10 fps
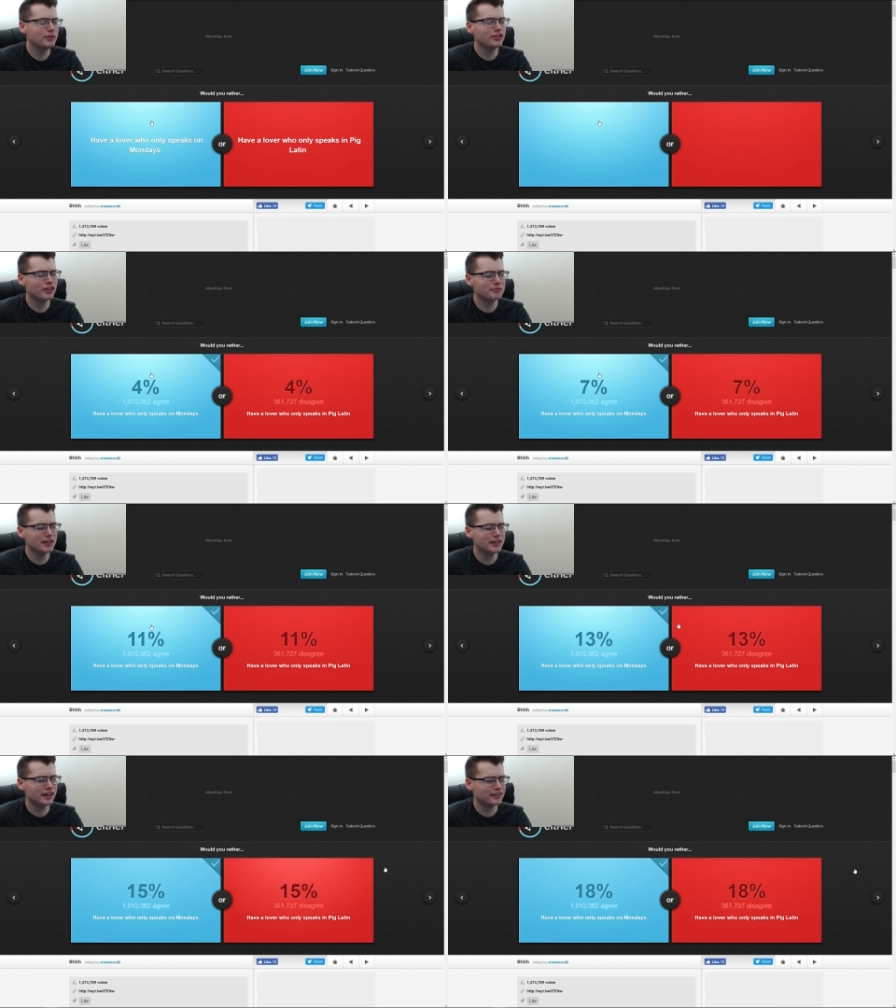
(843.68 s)
on
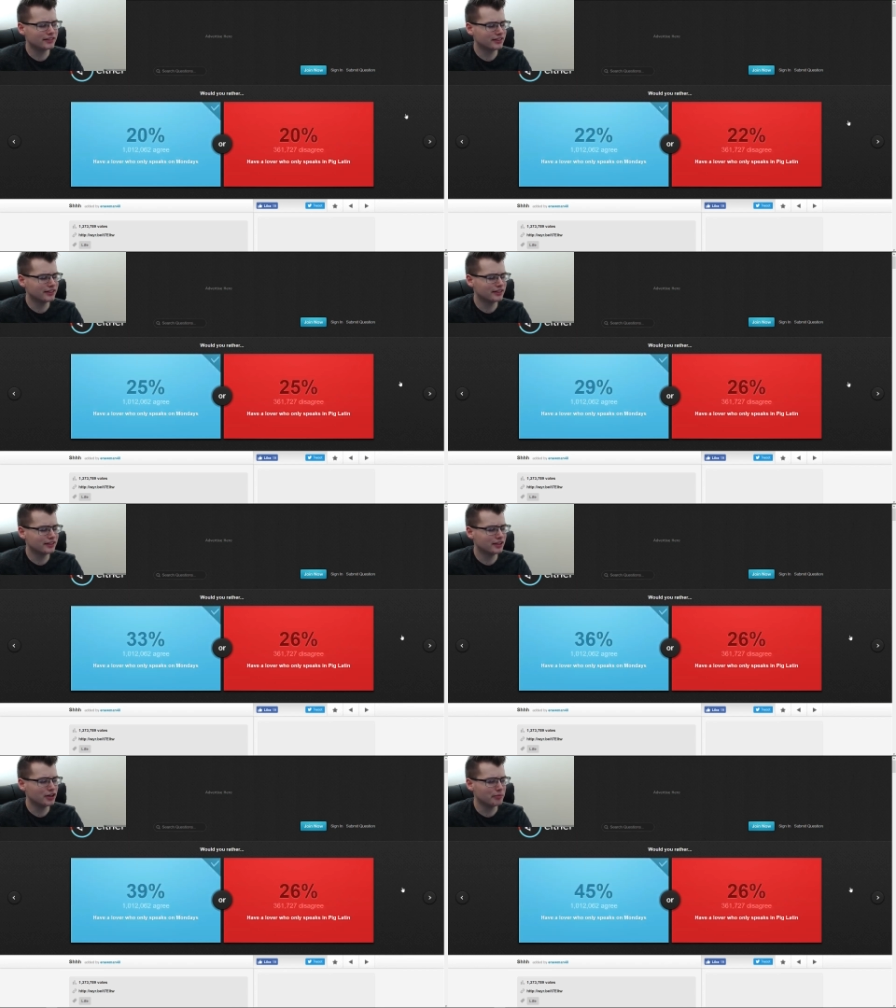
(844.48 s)
Mondays, because,
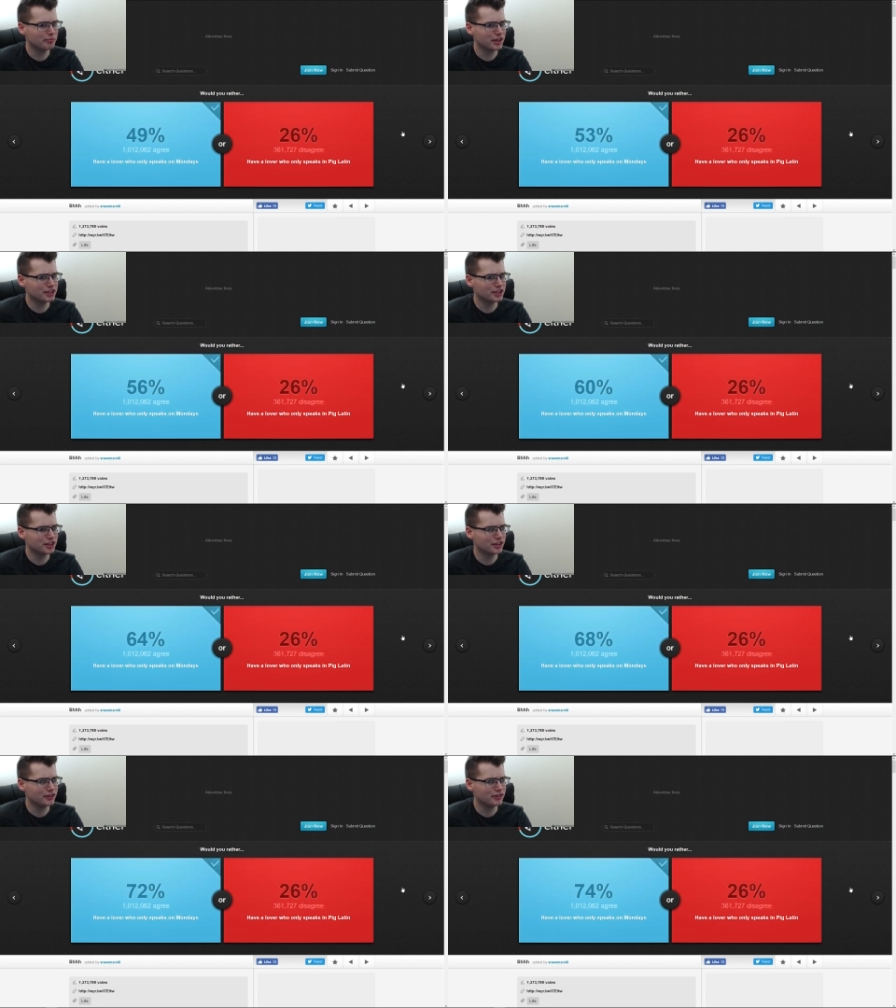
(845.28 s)
you know, bitch,
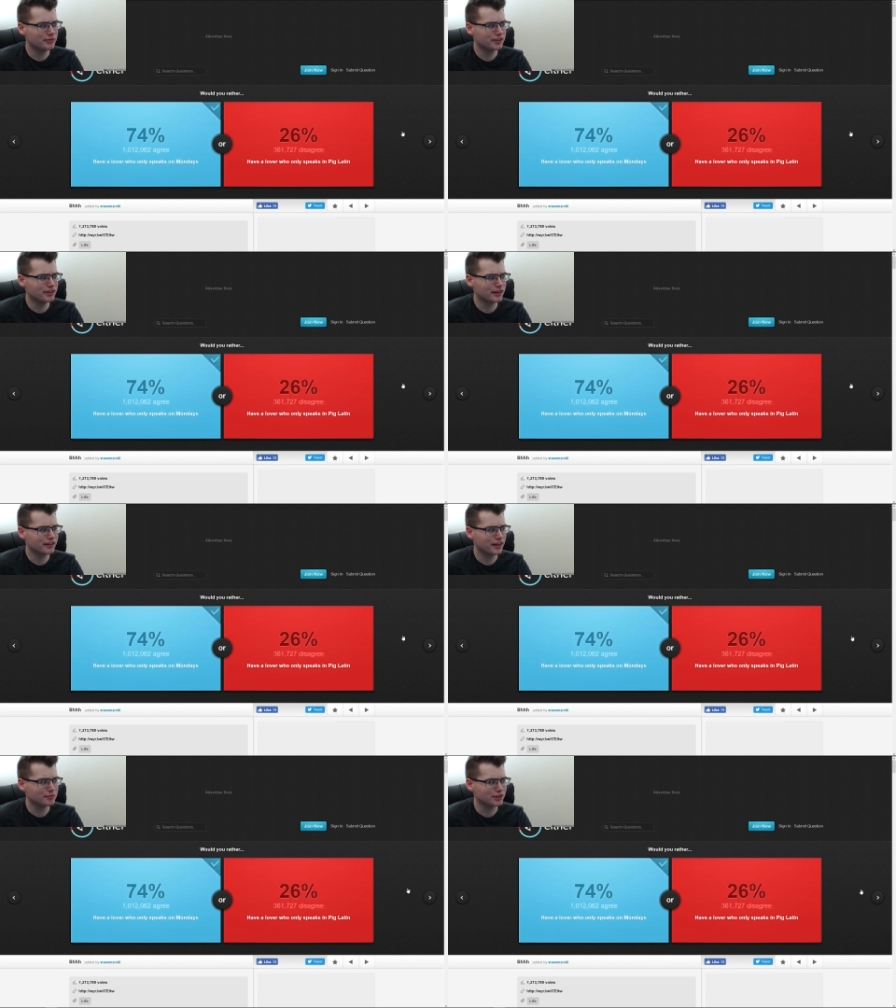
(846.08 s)
you don't need to be talking
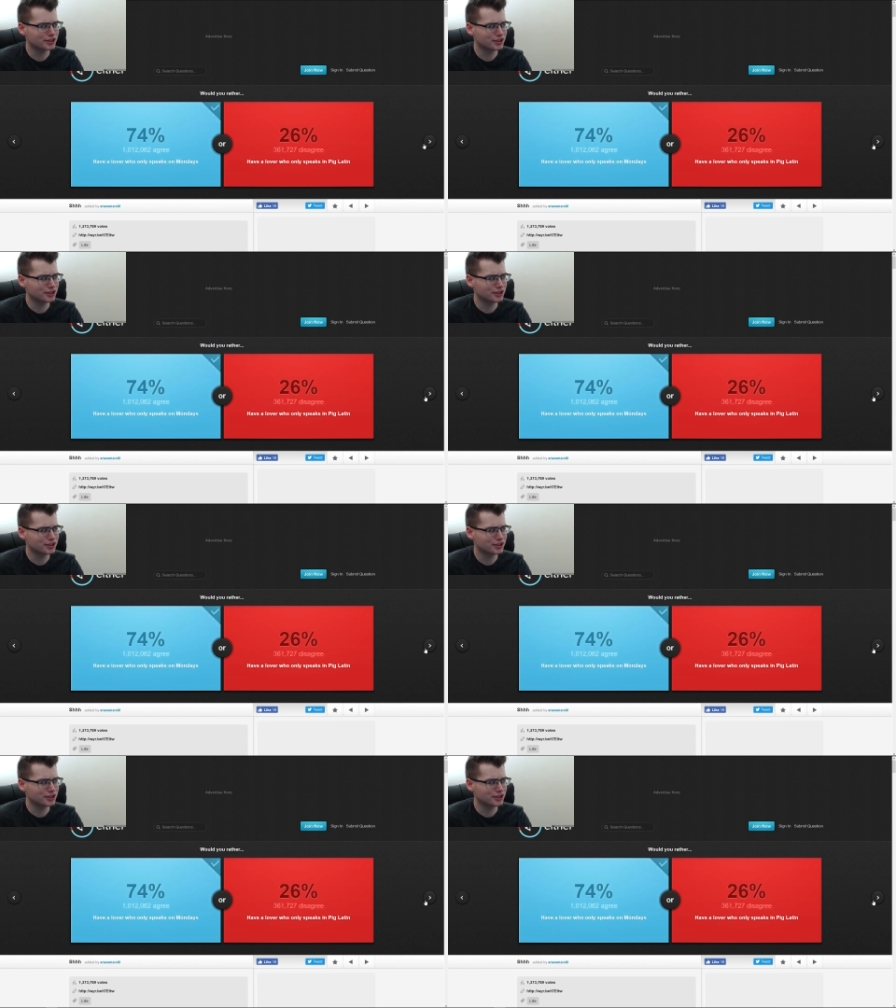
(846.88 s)
that much.